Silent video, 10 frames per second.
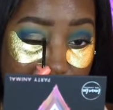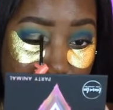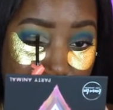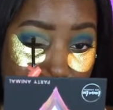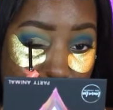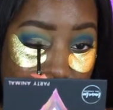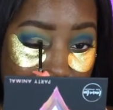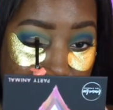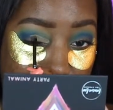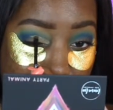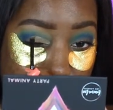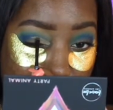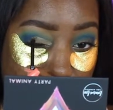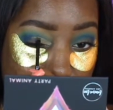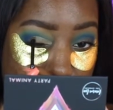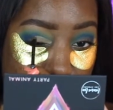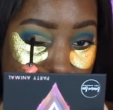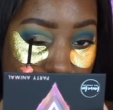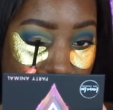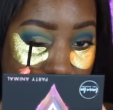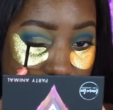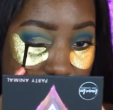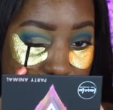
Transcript: I'm just gonna cut the crease,